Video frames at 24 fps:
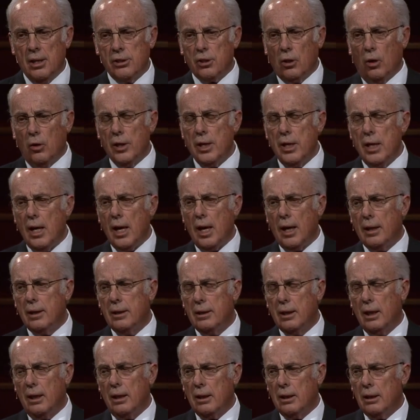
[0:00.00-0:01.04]
So he
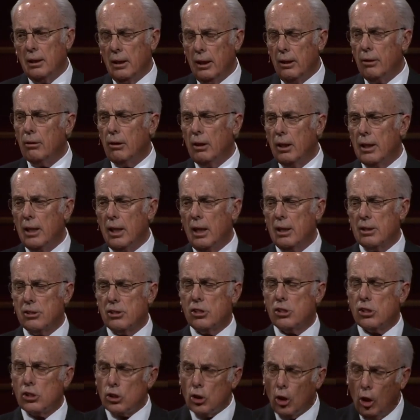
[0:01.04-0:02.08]
had literally
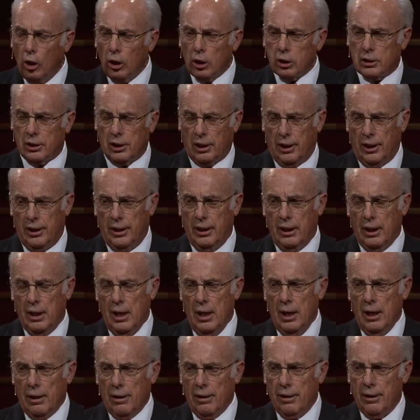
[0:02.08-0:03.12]
assaulted
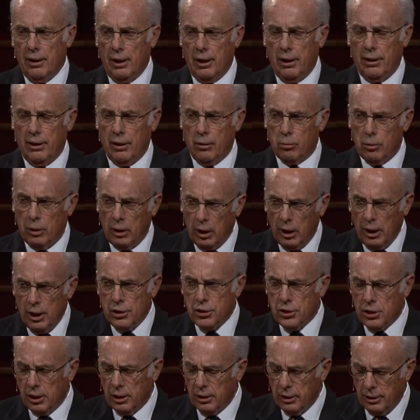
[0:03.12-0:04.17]
the, the
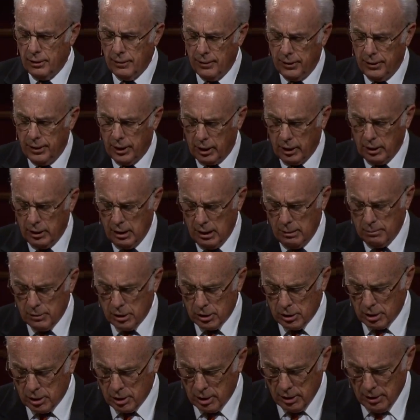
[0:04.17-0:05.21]
religion that
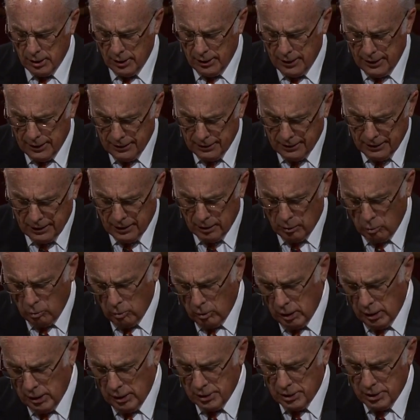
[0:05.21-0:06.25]
Nicodemus uh,
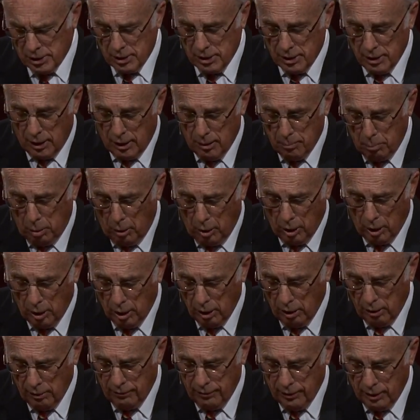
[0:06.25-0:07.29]
was a
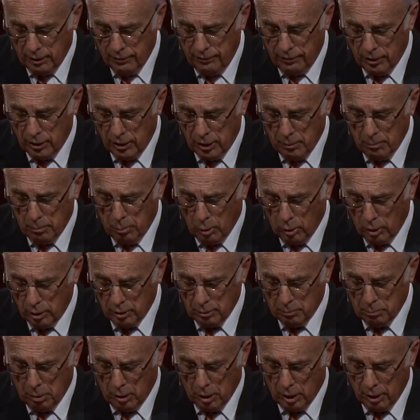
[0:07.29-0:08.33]
part of and a very
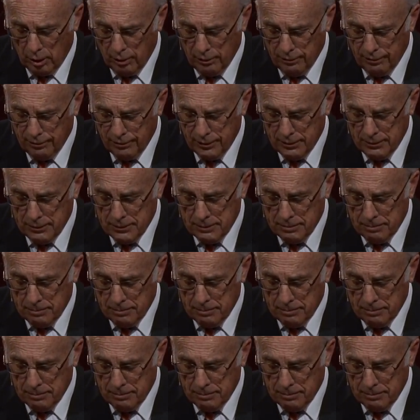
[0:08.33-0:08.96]
important part of.